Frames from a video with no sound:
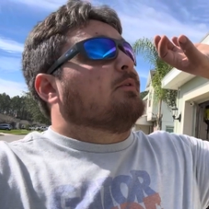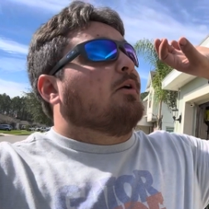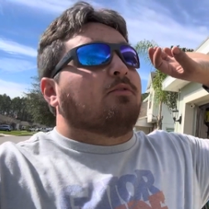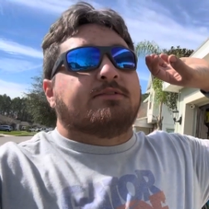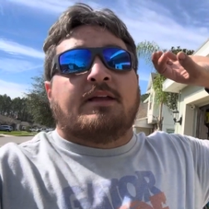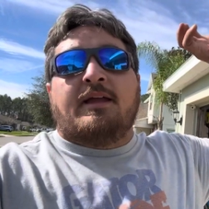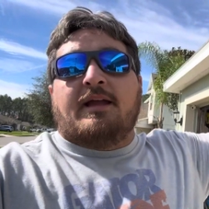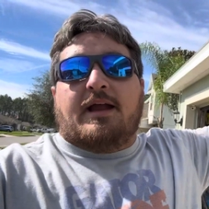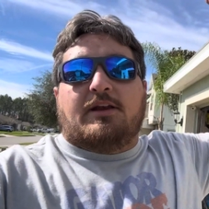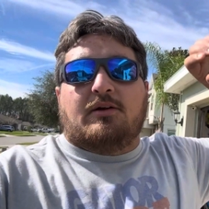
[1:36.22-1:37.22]
holes,
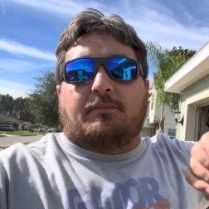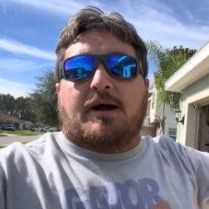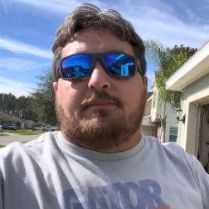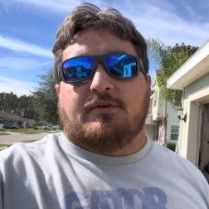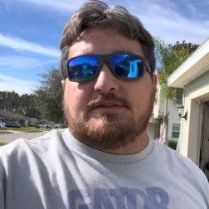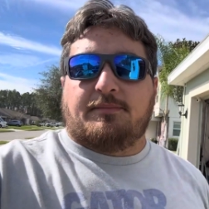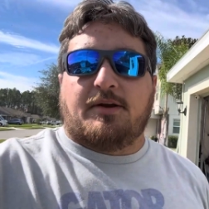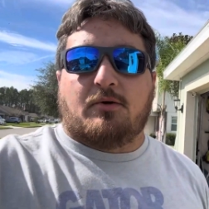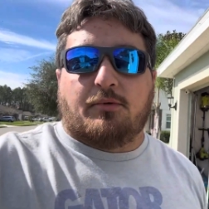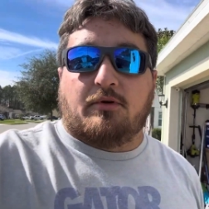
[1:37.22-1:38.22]
and you can pop those up
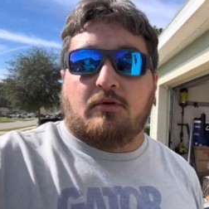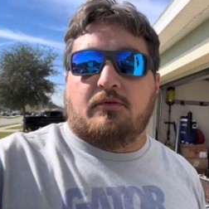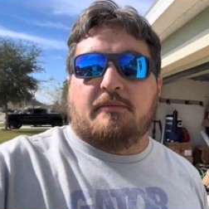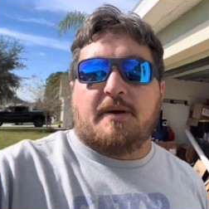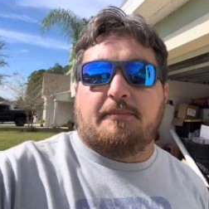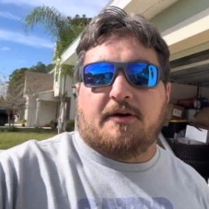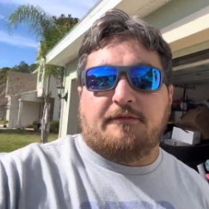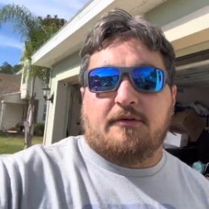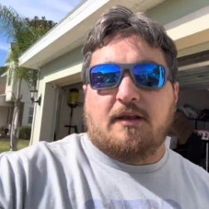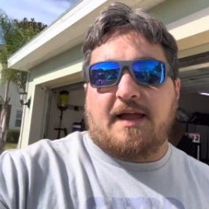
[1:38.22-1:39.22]
there or glue them up there
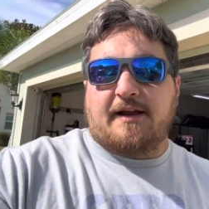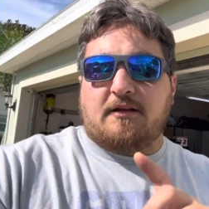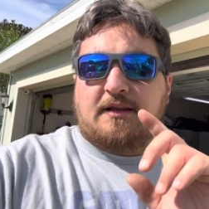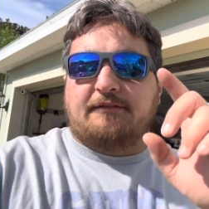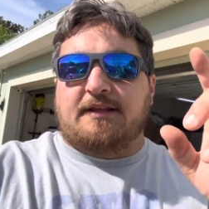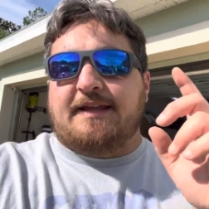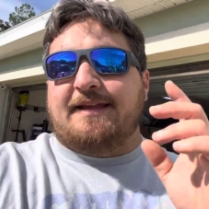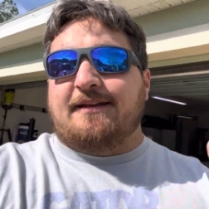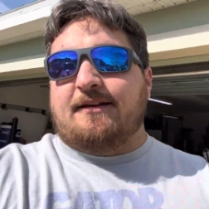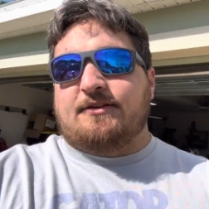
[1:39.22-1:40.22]
if you'd like. I'll leave a link
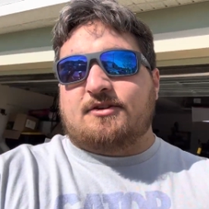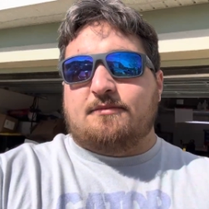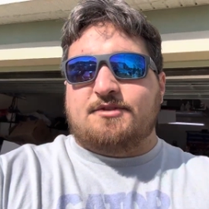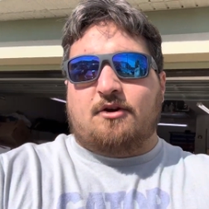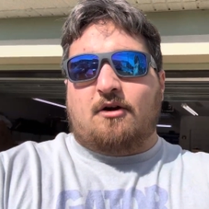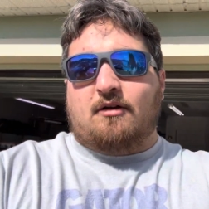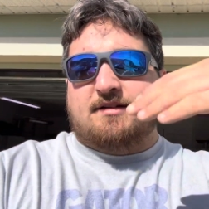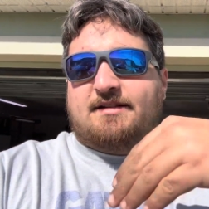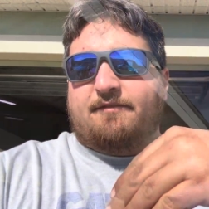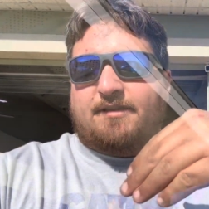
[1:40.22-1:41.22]
in the description to all the
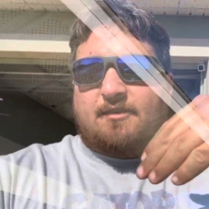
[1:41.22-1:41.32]
stuff I talked